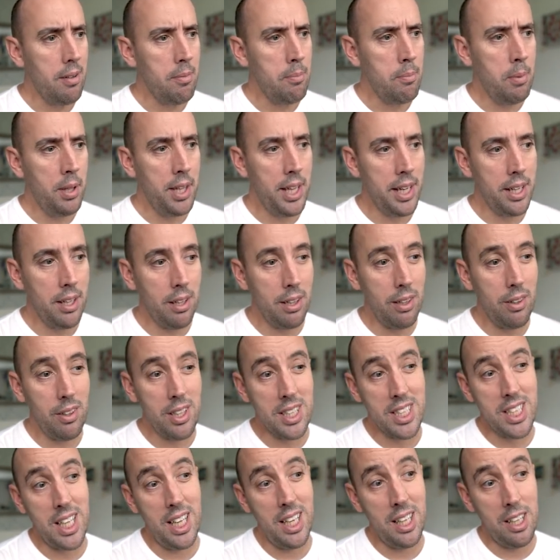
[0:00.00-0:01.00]
but then I
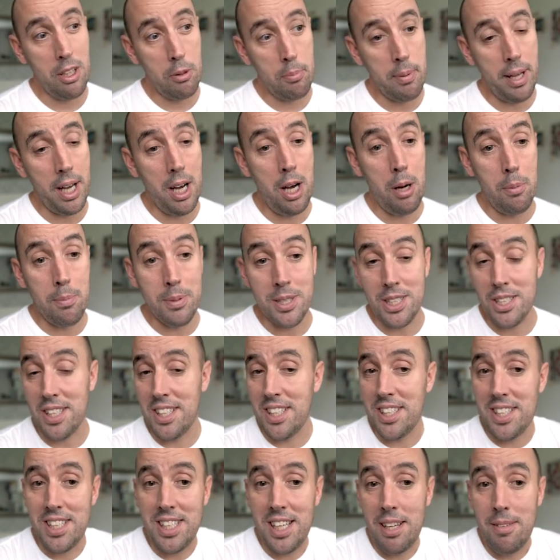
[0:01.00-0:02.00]
liked it a little bit up at the
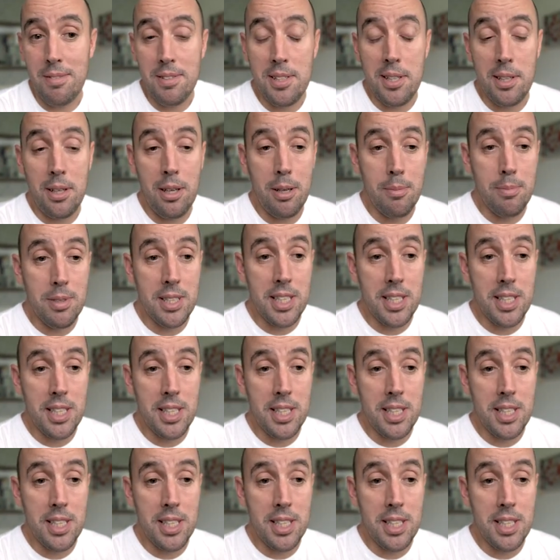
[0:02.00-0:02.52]
same time.